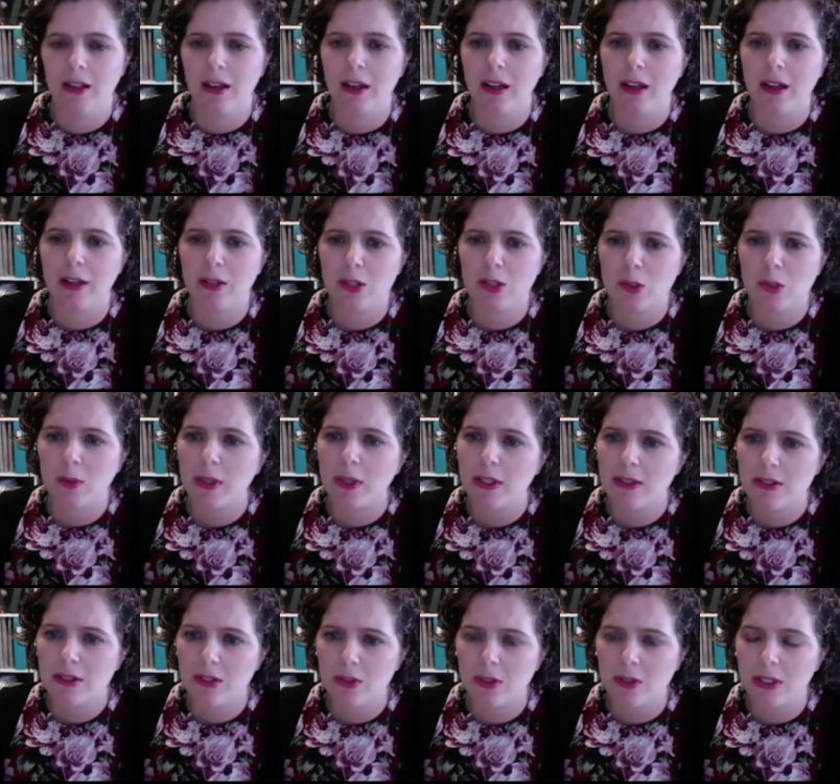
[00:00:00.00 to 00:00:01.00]
doing
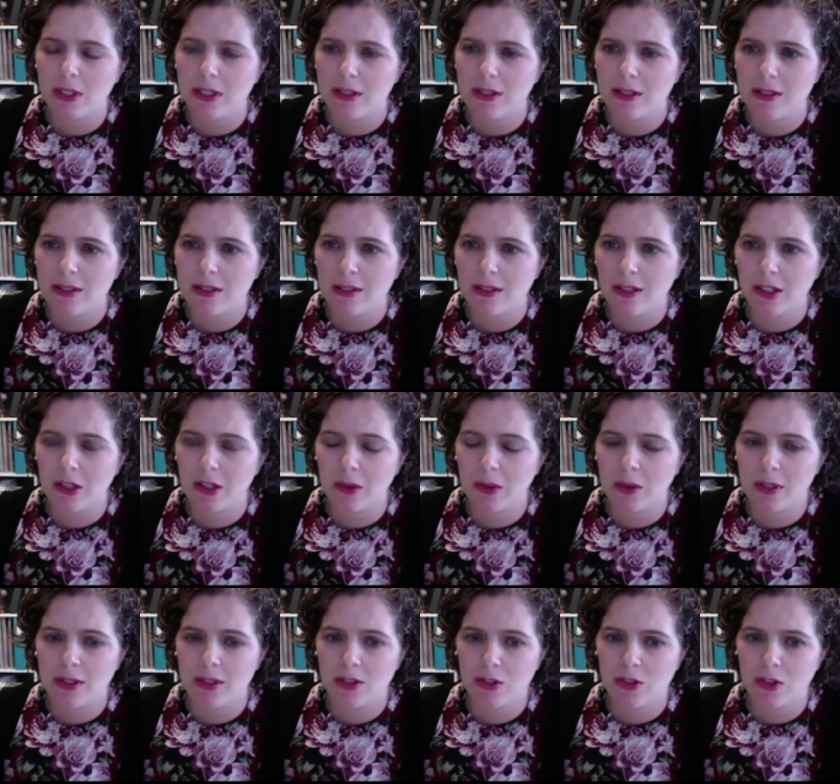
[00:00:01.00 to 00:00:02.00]
students, a
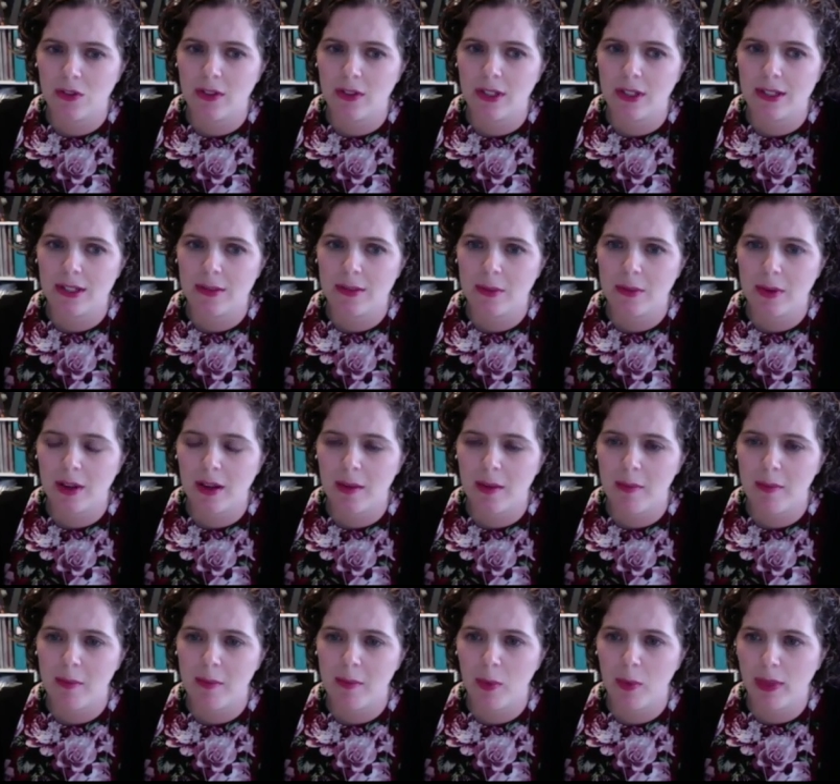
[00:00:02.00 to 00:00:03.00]
service
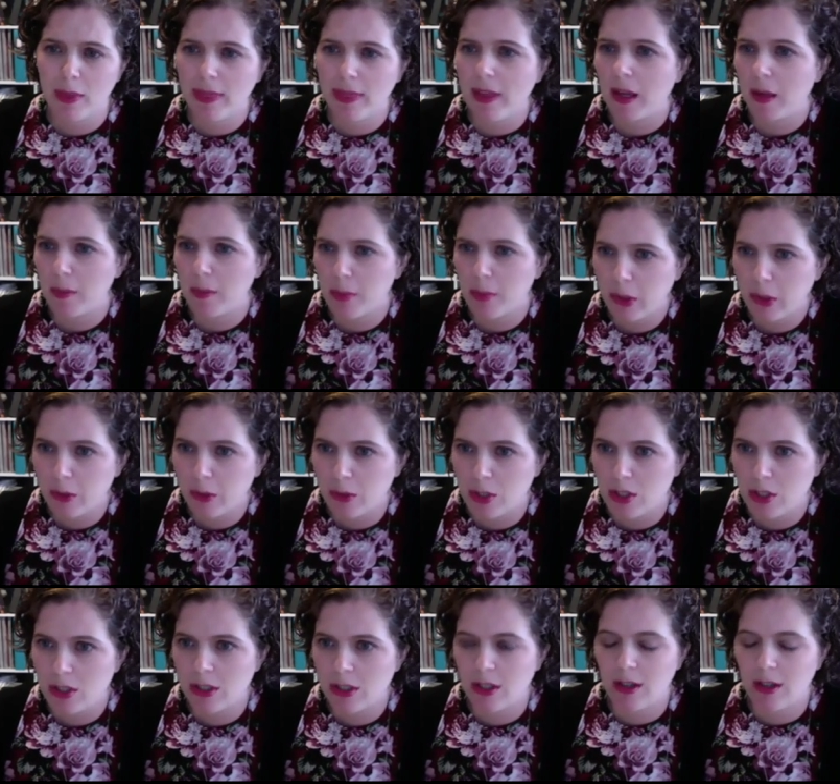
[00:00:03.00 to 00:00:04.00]
with that
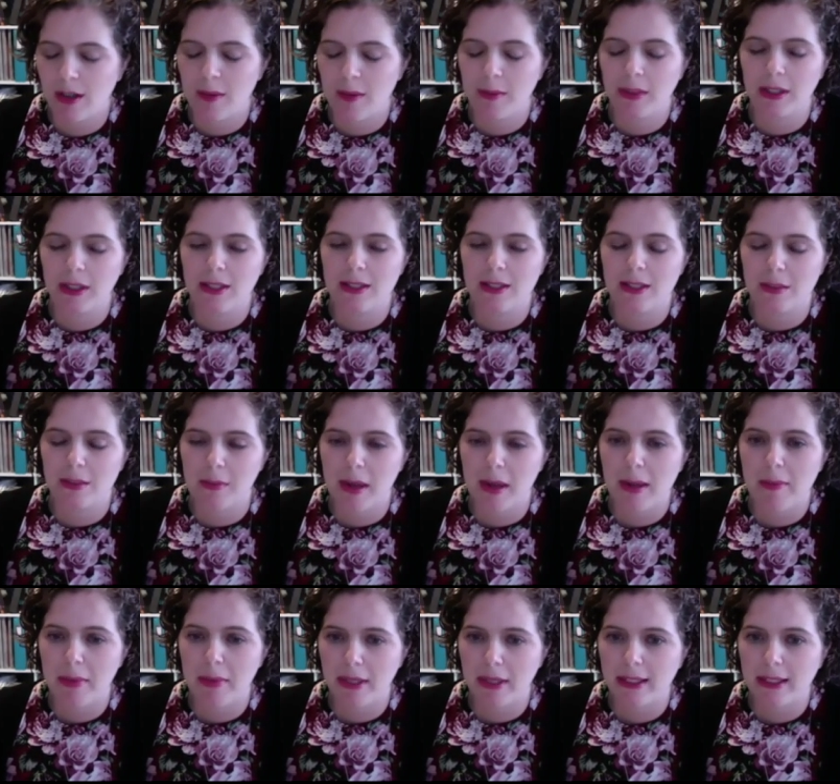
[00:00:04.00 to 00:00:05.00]
approach, at least in my
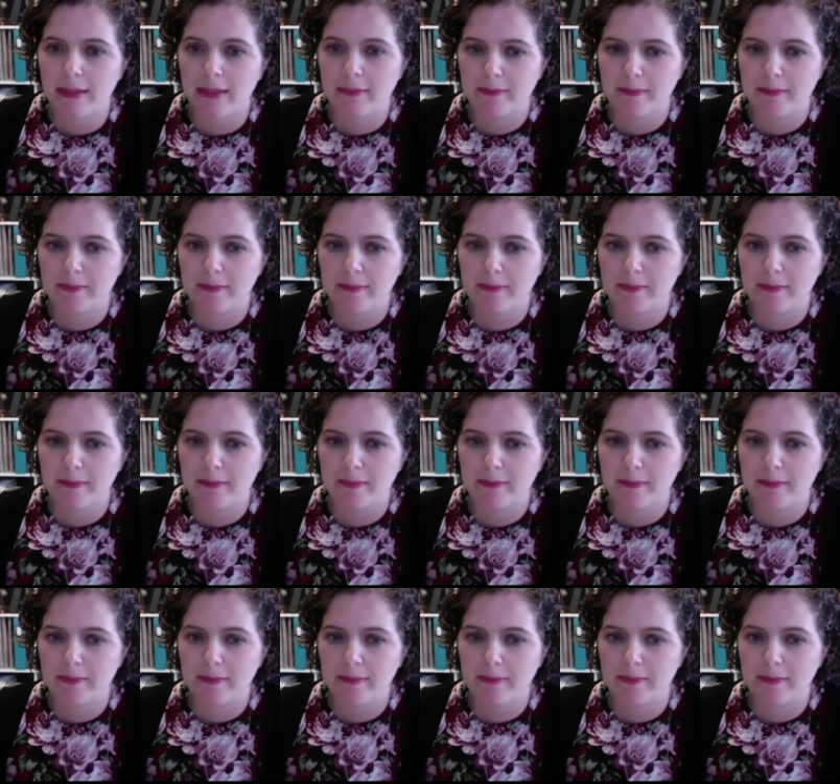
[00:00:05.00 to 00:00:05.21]
opinion.